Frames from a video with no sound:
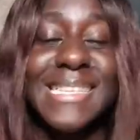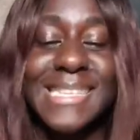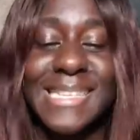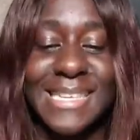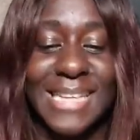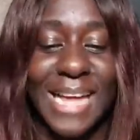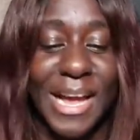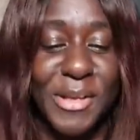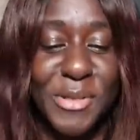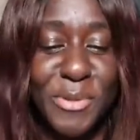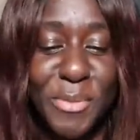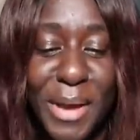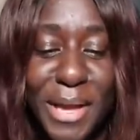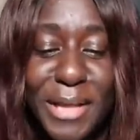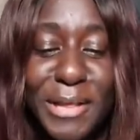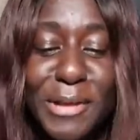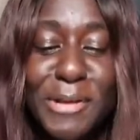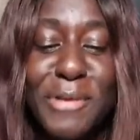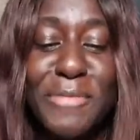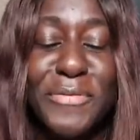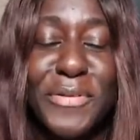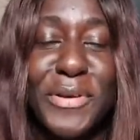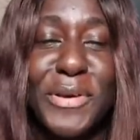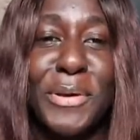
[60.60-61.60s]
Listen, I know a
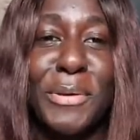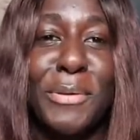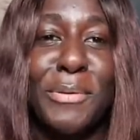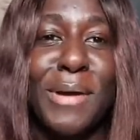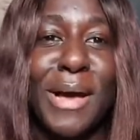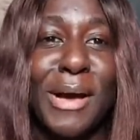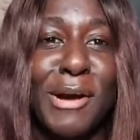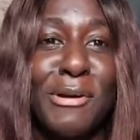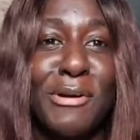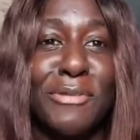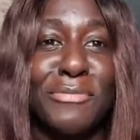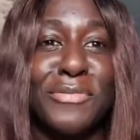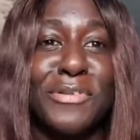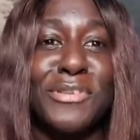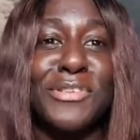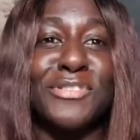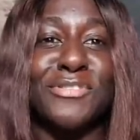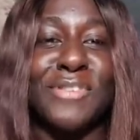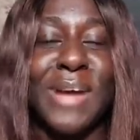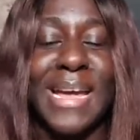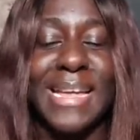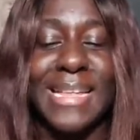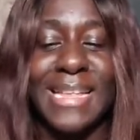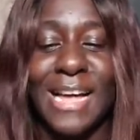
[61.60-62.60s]
lot of you are
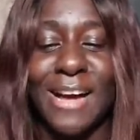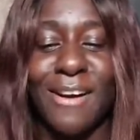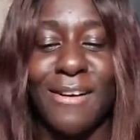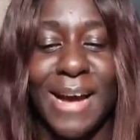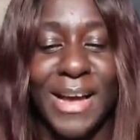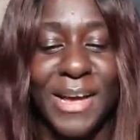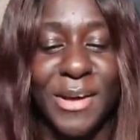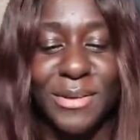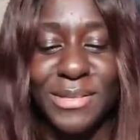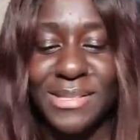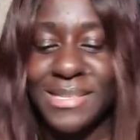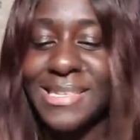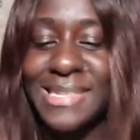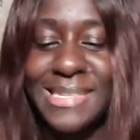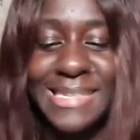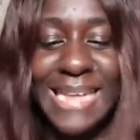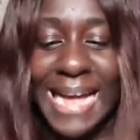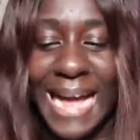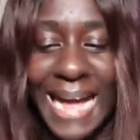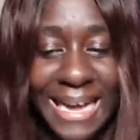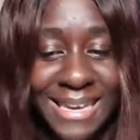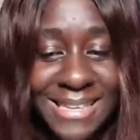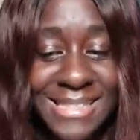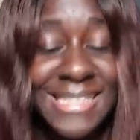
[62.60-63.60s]
confused right now. I
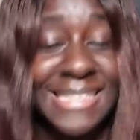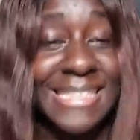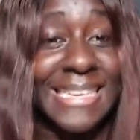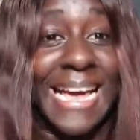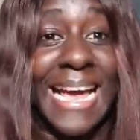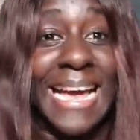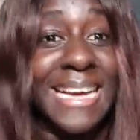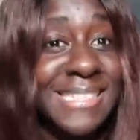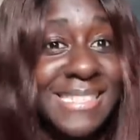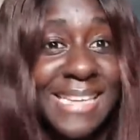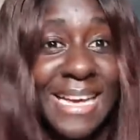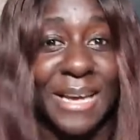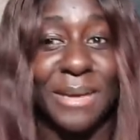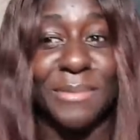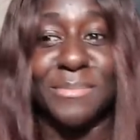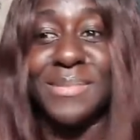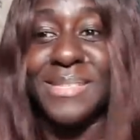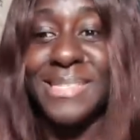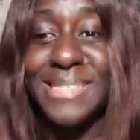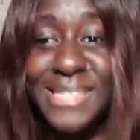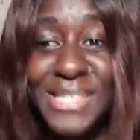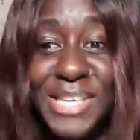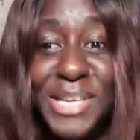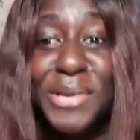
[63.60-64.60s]
understand. Yes, I am
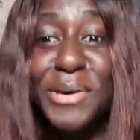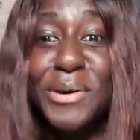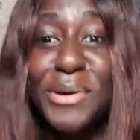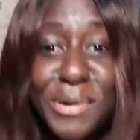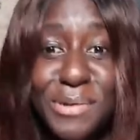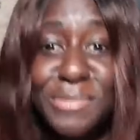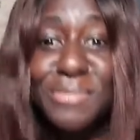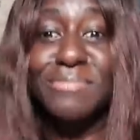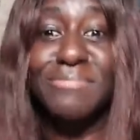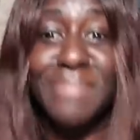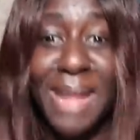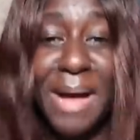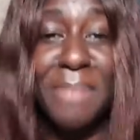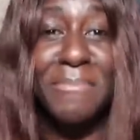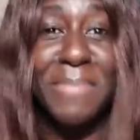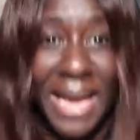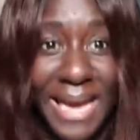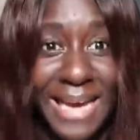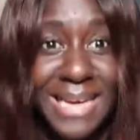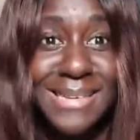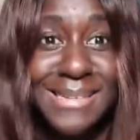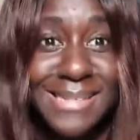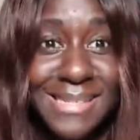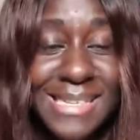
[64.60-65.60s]
still
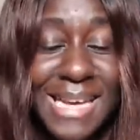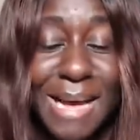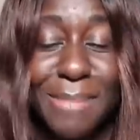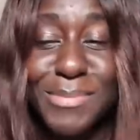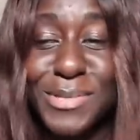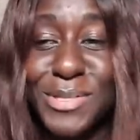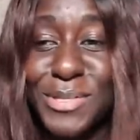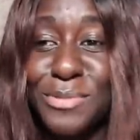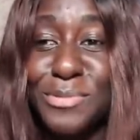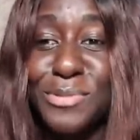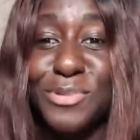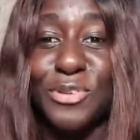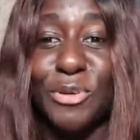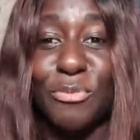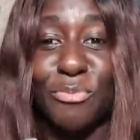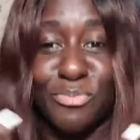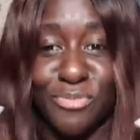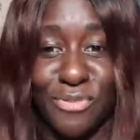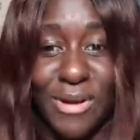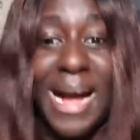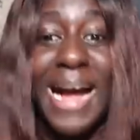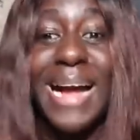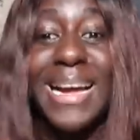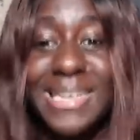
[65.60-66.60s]
amazed. I'm still
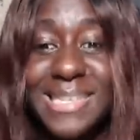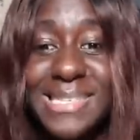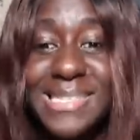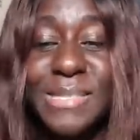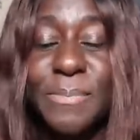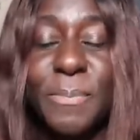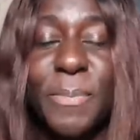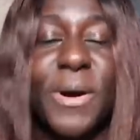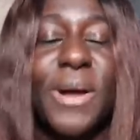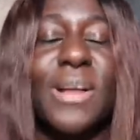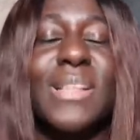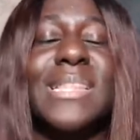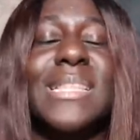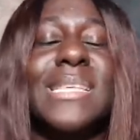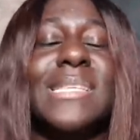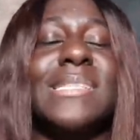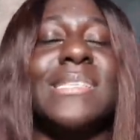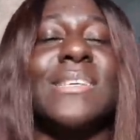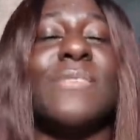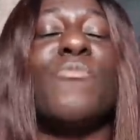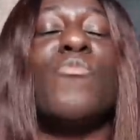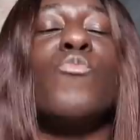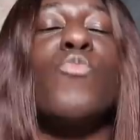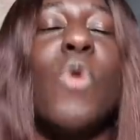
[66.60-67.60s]
surprised. But
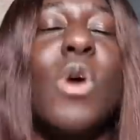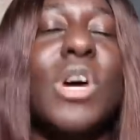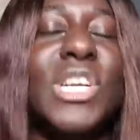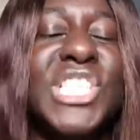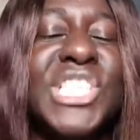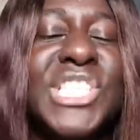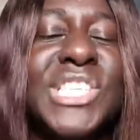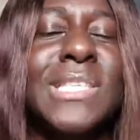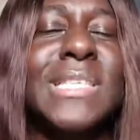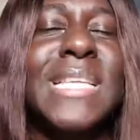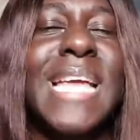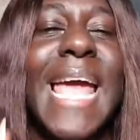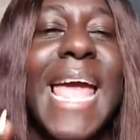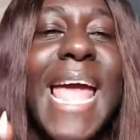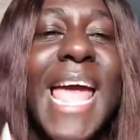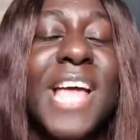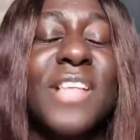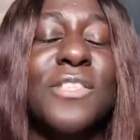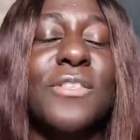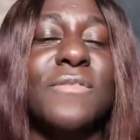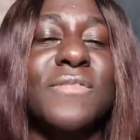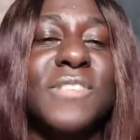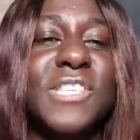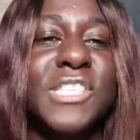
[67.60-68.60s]
listen, watch till the
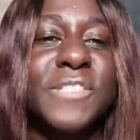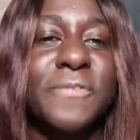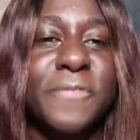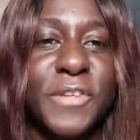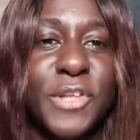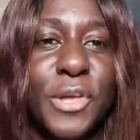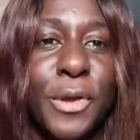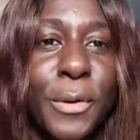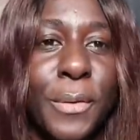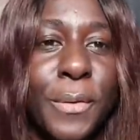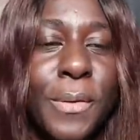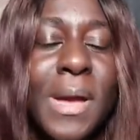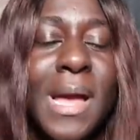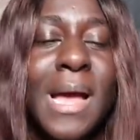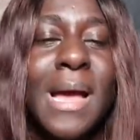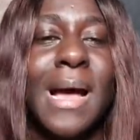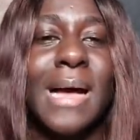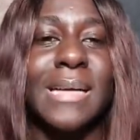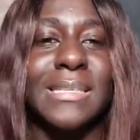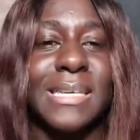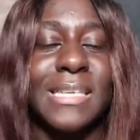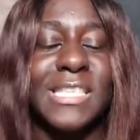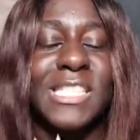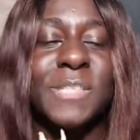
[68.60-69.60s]
end of this video
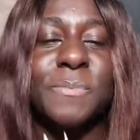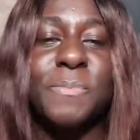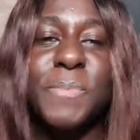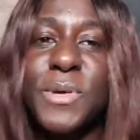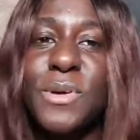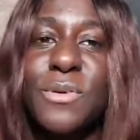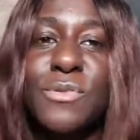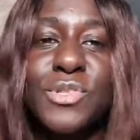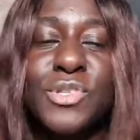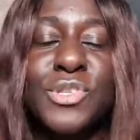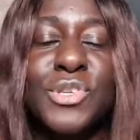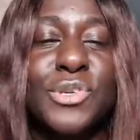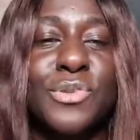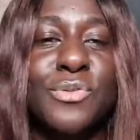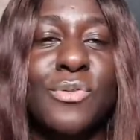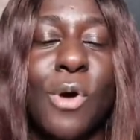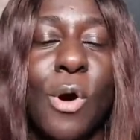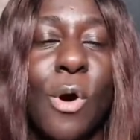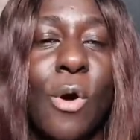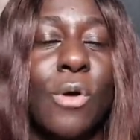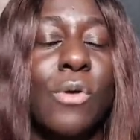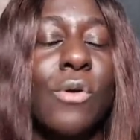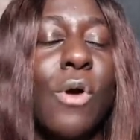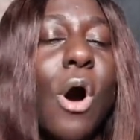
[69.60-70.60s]
as I spill to you
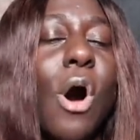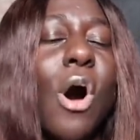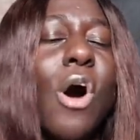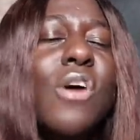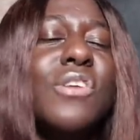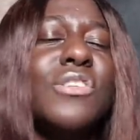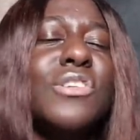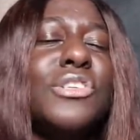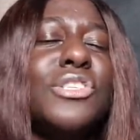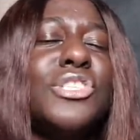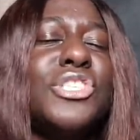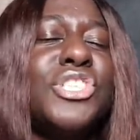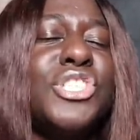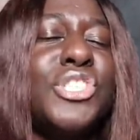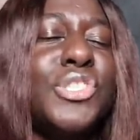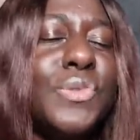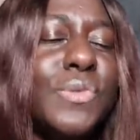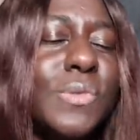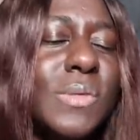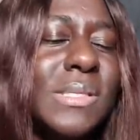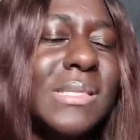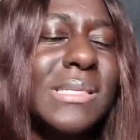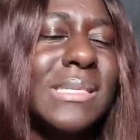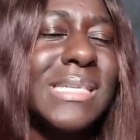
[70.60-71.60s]
all the
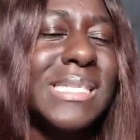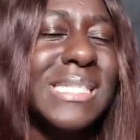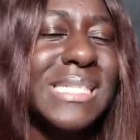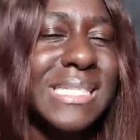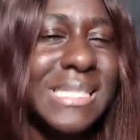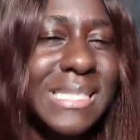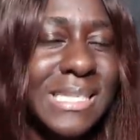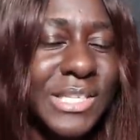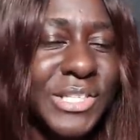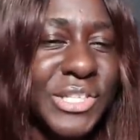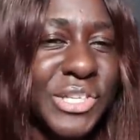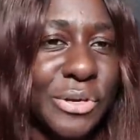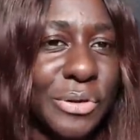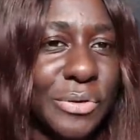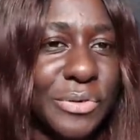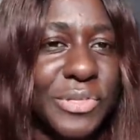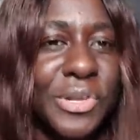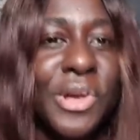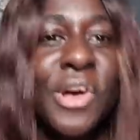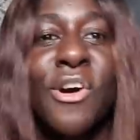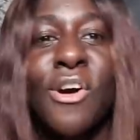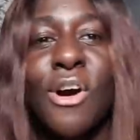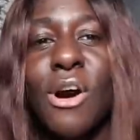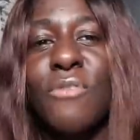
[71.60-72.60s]
juicy
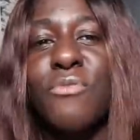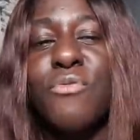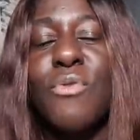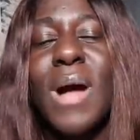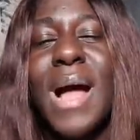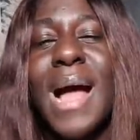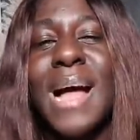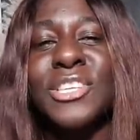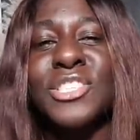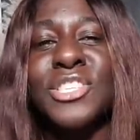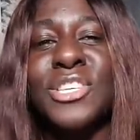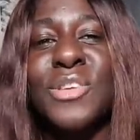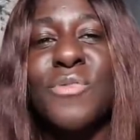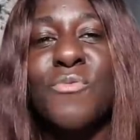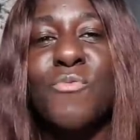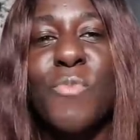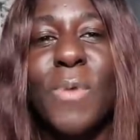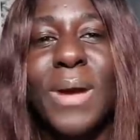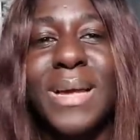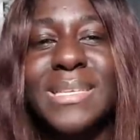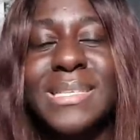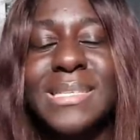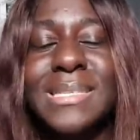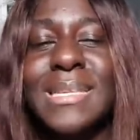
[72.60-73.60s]
details of what actually
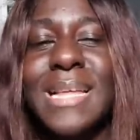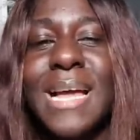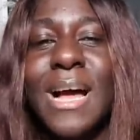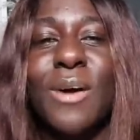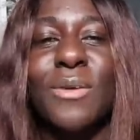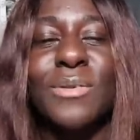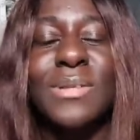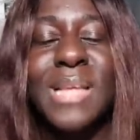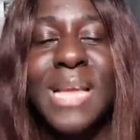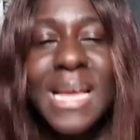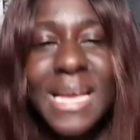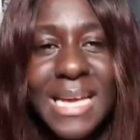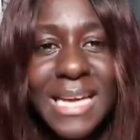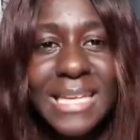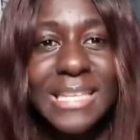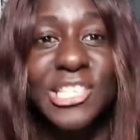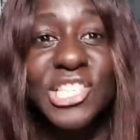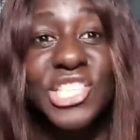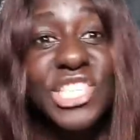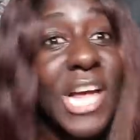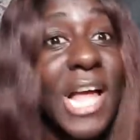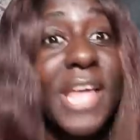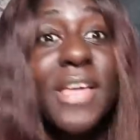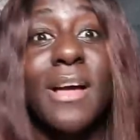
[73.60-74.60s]
went down in the
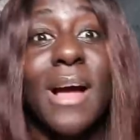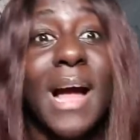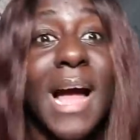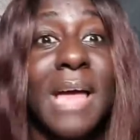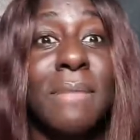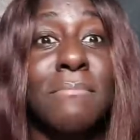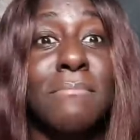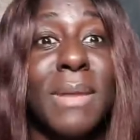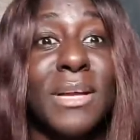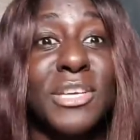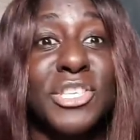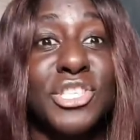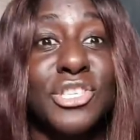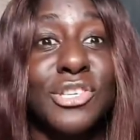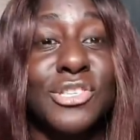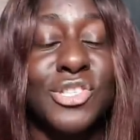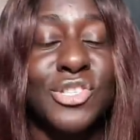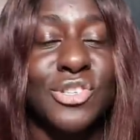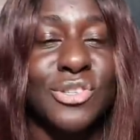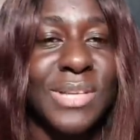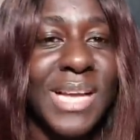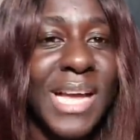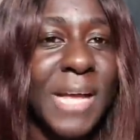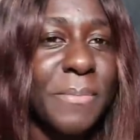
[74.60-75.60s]
Shine Your Eye Mansion
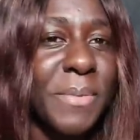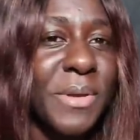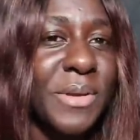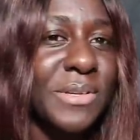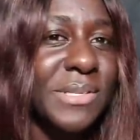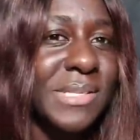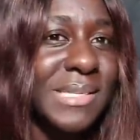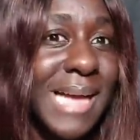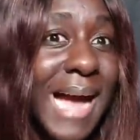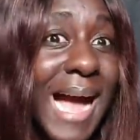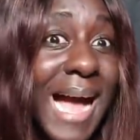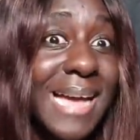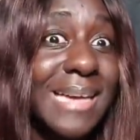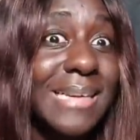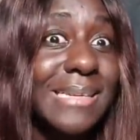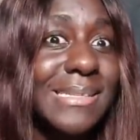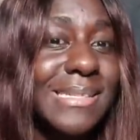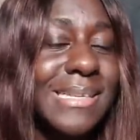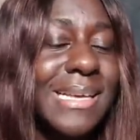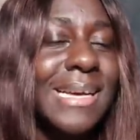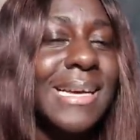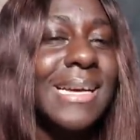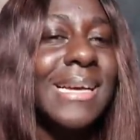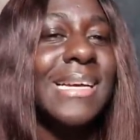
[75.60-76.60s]
tonight. Because
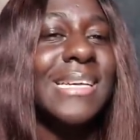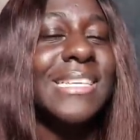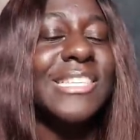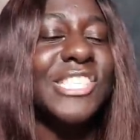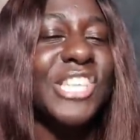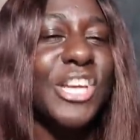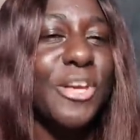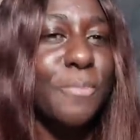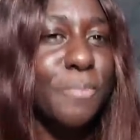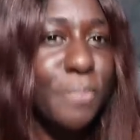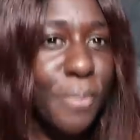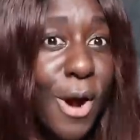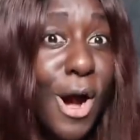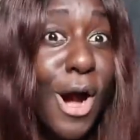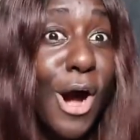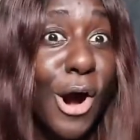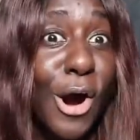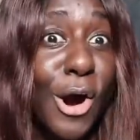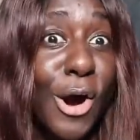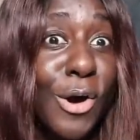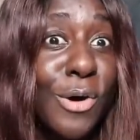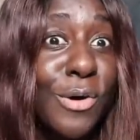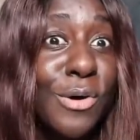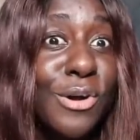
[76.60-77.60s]
guys,
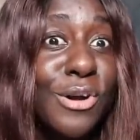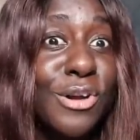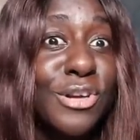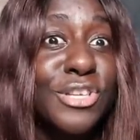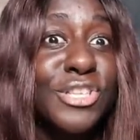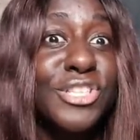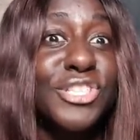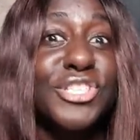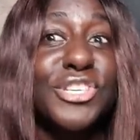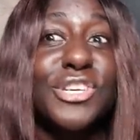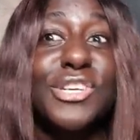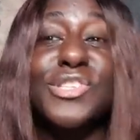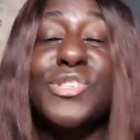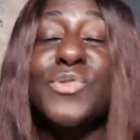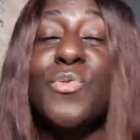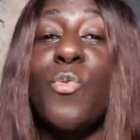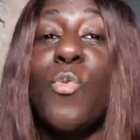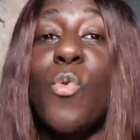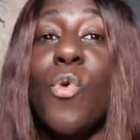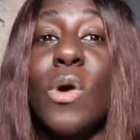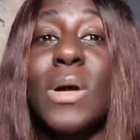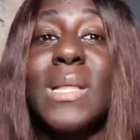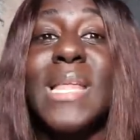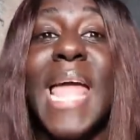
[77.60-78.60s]
Jaypaul just
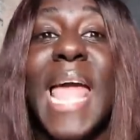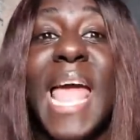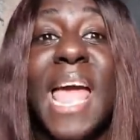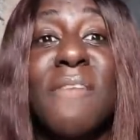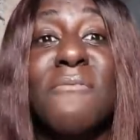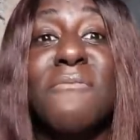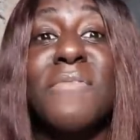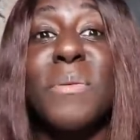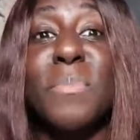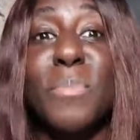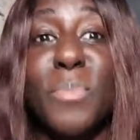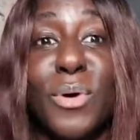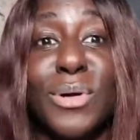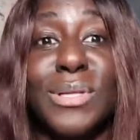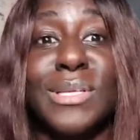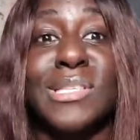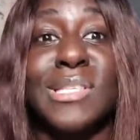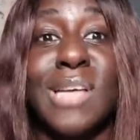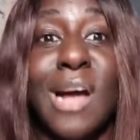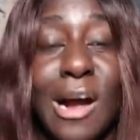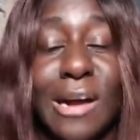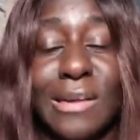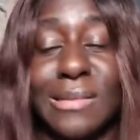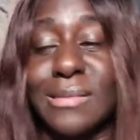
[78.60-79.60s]
won everybody's
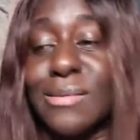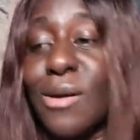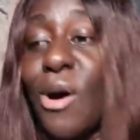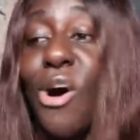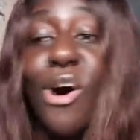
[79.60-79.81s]
heart.